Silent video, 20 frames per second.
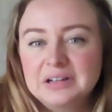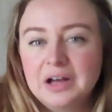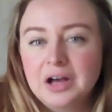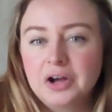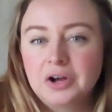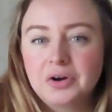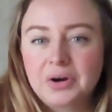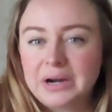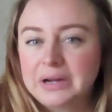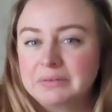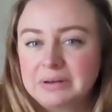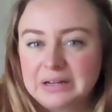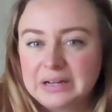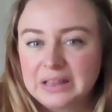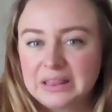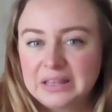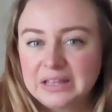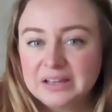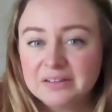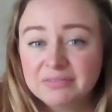a great way
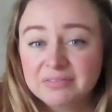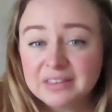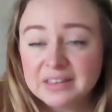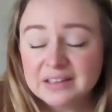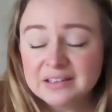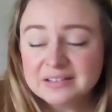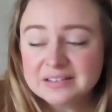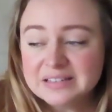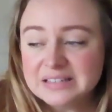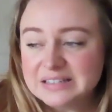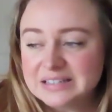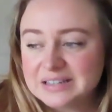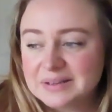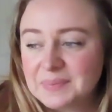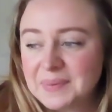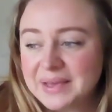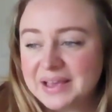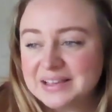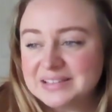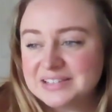to think of things,
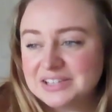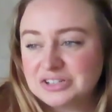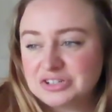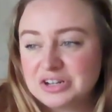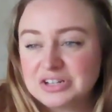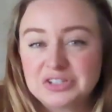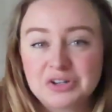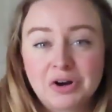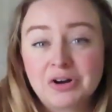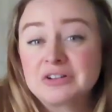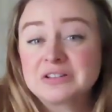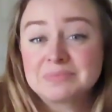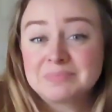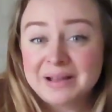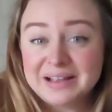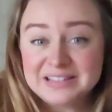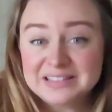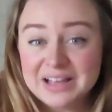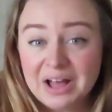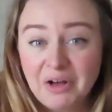because it just hurts
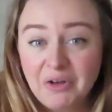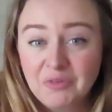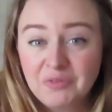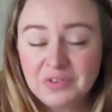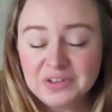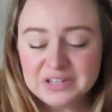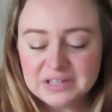myself.